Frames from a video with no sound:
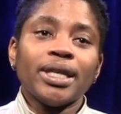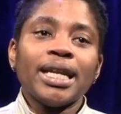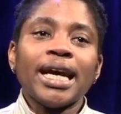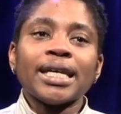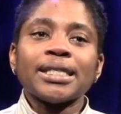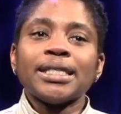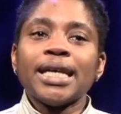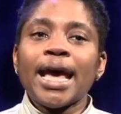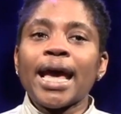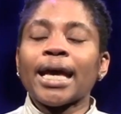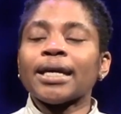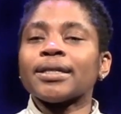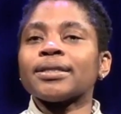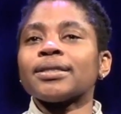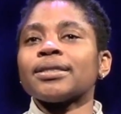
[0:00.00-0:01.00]
the next day,
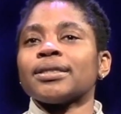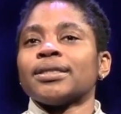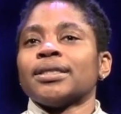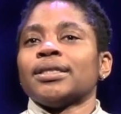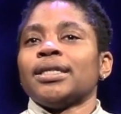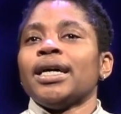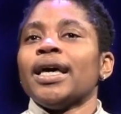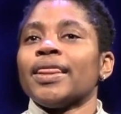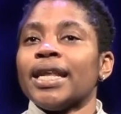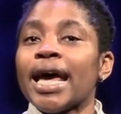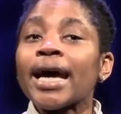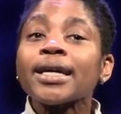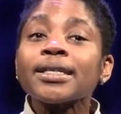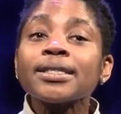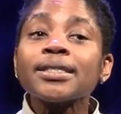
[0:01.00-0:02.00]
and the
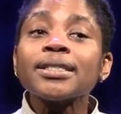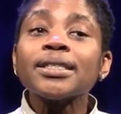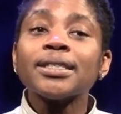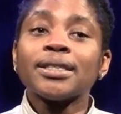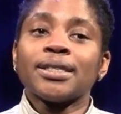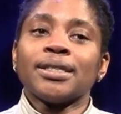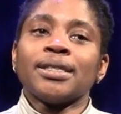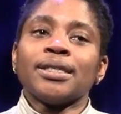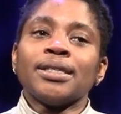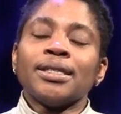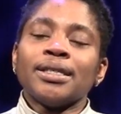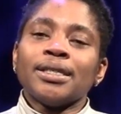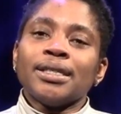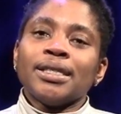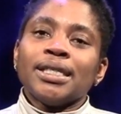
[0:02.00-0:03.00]
next,
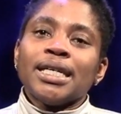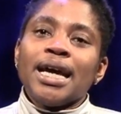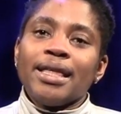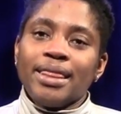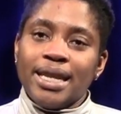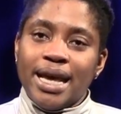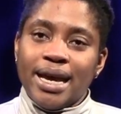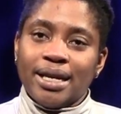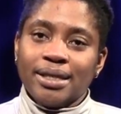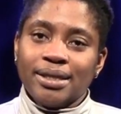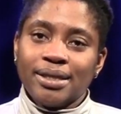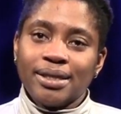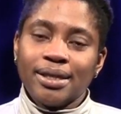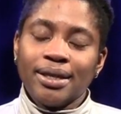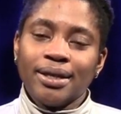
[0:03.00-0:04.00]
and the
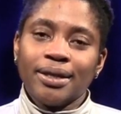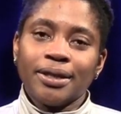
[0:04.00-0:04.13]
next.